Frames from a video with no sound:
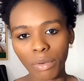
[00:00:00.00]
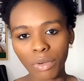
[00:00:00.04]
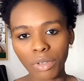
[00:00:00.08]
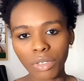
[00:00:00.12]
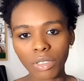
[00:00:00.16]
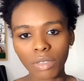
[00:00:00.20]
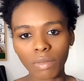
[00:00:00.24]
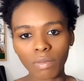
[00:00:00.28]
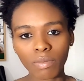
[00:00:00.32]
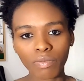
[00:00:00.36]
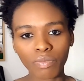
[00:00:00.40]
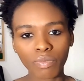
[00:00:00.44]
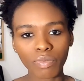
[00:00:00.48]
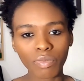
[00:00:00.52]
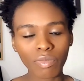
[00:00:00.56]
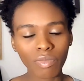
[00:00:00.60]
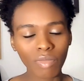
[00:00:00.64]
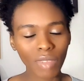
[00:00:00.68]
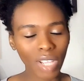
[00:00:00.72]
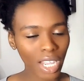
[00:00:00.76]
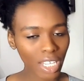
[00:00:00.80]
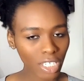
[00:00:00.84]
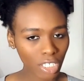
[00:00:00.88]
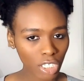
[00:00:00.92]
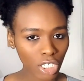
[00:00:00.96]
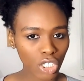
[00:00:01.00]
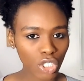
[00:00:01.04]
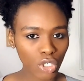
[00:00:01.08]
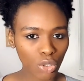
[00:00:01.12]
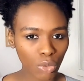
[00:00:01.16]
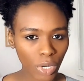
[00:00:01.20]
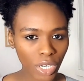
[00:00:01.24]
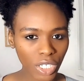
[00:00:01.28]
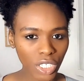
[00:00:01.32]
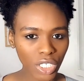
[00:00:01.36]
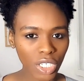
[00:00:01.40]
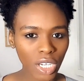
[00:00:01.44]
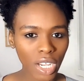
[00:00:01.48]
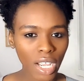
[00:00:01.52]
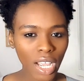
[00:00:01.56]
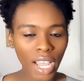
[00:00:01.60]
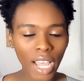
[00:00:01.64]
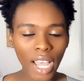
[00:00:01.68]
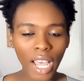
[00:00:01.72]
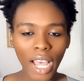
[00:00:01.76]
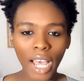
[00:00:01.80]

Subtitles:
hours at a stretch.